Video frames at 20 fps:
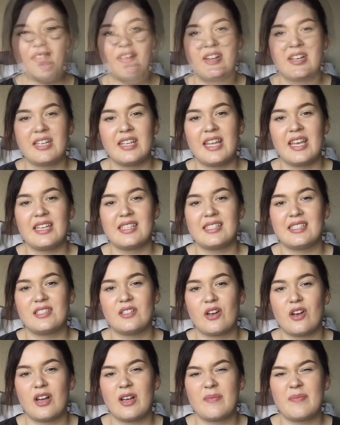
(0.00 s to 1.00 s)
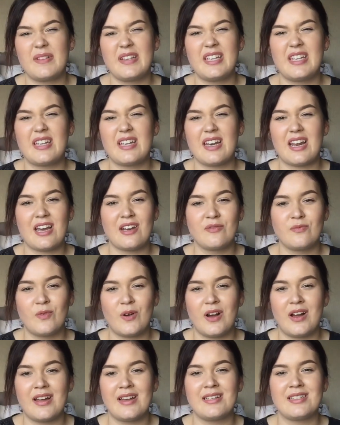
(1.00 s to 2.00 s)
I find that is a time where you can
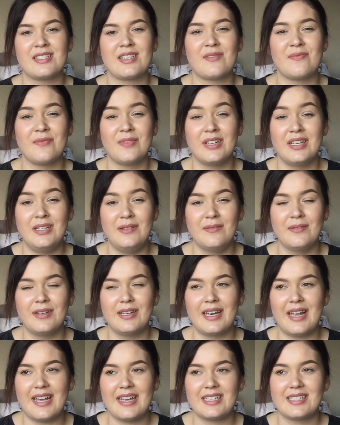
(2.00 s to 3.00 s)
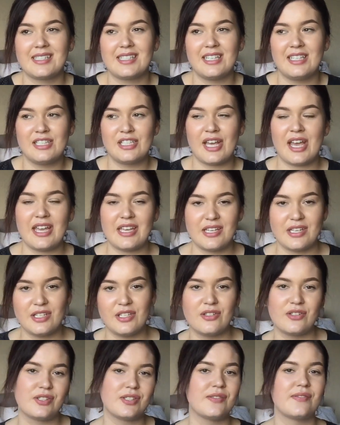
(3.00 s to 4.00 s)
unwind and really relax and take
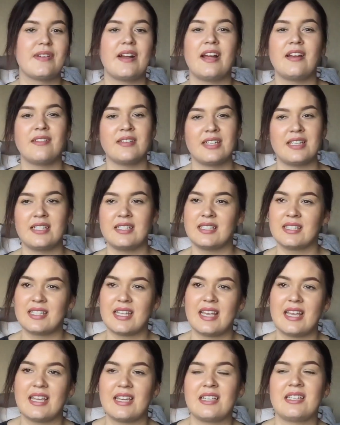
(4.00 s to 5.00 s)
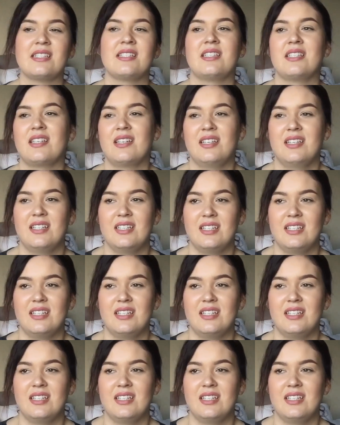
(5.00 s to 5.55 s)
in your surroundings, and